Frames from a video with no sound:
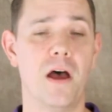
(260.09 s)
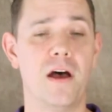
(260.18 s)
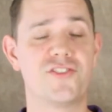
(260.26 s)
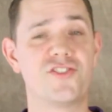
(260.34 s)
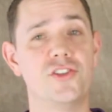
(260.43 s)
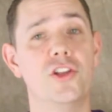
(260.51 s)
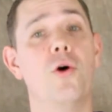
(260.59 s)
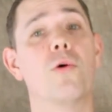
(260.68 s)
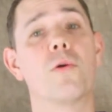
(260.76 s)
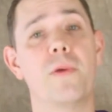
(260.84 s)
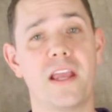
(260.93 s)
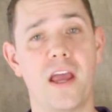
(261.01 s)
a
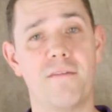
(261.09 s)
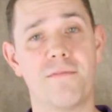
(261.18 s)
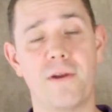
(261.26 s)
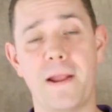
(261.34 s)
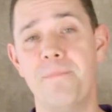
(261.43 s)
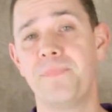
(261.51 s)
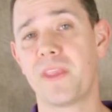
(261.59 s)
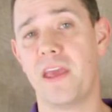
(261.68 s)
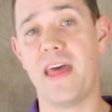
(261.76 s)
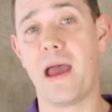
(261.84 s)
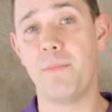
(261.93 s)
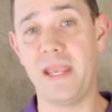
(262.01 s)
slower recovery.
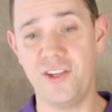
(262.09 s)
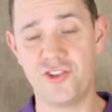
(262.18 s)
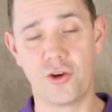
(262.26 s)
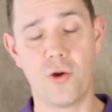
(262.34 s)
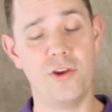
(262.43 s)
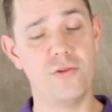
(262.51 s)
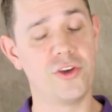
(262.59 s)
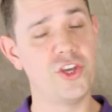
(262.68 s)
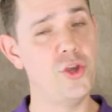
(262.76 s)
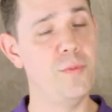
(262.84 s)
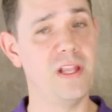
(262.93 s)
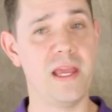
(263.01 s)
And that means you're going to
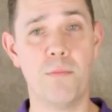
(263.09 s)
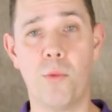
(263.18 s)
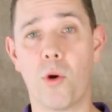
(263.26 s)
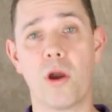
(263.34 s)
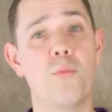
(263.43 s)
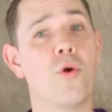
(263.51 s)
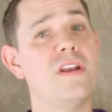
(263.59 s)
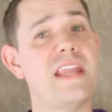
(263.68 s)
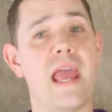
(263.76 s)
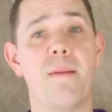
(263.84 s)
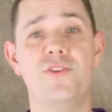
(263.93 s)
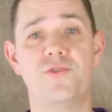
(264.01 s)
accumulate more and more
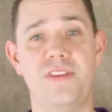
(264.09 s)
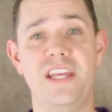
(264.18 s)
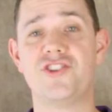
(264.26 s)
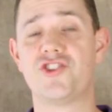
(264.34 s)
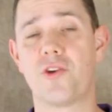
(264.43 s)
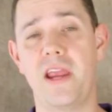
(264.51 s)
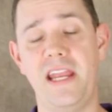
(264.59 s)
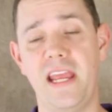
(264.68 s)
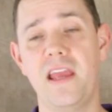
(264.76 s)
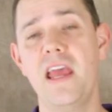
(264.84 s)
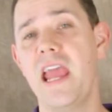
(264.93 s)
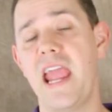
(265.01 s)
damage with each
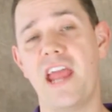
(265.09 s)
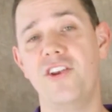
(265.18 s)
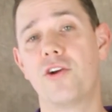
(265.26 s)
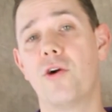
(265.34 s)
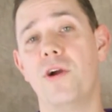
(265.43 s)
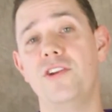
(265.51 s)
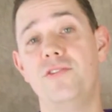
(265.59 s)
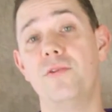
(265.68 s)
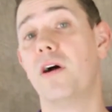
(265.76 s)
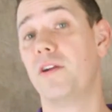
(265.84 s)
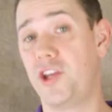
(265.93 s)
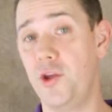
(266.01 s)
training, and you're going
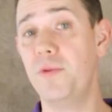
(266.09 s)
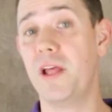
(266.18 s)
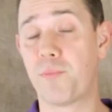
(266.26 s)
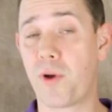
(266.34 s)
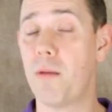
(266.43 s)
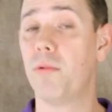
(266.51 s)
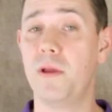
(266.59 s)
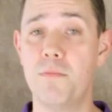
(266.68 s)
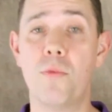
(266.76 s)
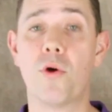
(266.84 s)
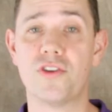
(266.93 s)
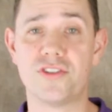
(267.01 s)
to accumulate probably
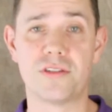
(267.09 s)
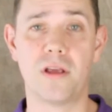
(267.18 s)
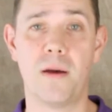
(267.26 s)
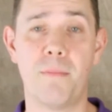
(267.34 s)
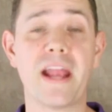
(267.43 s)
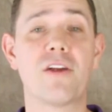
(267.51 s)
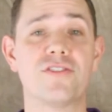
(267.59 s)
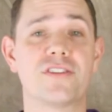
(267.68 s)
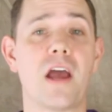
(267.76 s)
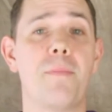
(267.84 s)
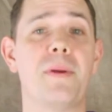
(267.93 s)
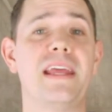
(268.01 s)
more
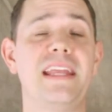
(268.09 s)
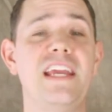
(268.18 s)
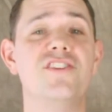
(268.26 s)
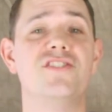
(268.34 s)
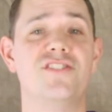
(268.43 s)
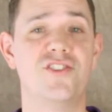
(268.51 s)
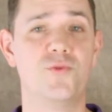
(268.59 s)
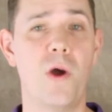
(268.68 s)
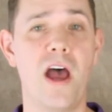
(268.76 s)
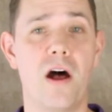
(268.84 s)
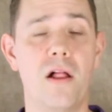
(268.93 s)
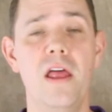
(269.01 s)
microscopic adhesions as
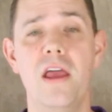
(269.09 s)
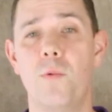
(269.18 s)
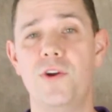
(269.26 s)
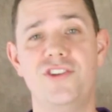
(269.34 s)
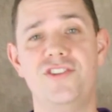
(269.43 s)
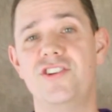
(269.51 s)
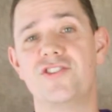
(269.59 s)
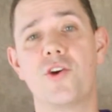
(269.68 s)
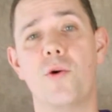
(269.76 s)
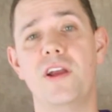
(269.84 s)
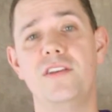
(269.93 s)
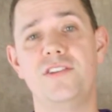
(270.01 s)
well, which is just
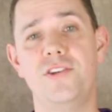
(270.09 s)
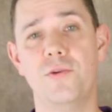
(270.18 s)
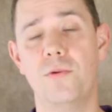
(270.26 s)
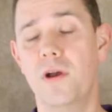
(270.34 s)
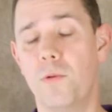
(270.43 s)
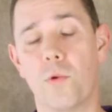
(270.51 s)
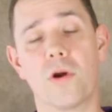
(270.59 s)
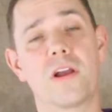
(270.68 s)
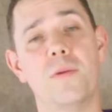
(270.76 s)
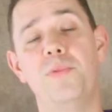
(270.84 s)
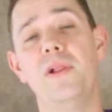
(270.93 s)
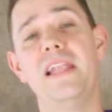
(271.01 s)
going to work
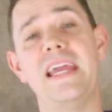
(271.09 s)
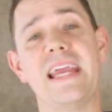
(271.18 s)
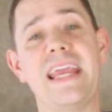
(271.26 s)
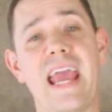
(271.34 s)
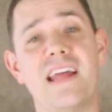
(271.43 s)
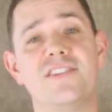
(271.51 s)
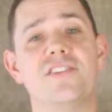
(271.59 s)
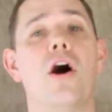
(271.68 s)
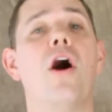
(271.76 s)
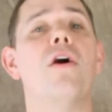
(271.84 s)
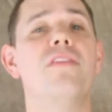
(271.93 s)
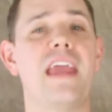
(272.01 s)
completely against
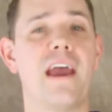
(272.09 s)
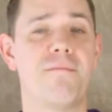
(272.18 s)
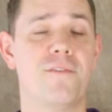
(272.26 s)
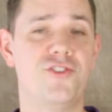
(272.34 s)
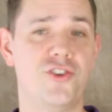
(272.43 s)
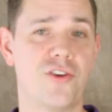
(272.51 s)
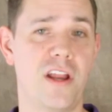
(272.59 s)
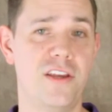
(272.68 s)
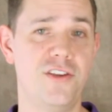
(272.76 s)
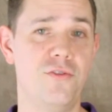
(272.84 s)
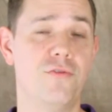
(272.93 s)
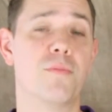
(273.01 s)
all the efforts you're trying to
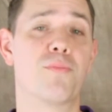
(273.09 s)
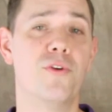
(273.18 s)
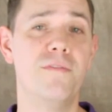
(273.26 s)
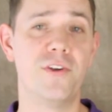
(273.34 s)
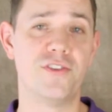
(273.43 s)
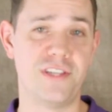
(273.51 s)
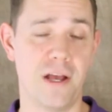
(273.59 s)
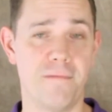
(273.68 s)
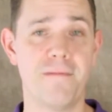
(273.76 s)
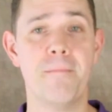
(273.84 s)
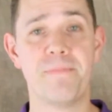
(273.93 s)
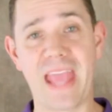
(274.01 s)
do to improve
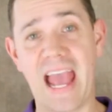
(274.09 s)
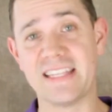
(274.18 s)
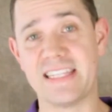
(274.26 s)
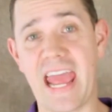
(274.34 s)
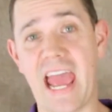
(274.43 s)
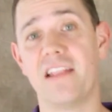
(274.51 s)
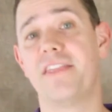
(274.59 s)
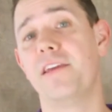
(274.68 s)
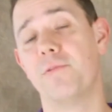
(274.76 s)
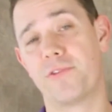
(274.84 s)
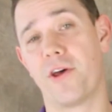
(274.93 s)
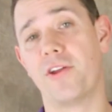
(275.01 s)
yourself as an
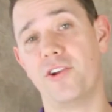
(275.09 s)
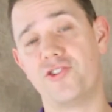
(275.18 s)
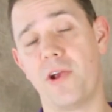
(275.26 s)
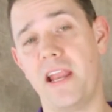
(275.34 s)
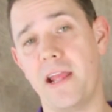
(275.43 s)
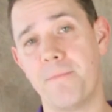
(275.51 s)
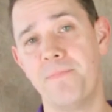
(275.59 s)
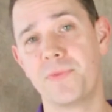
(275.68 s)
athlete with all your training.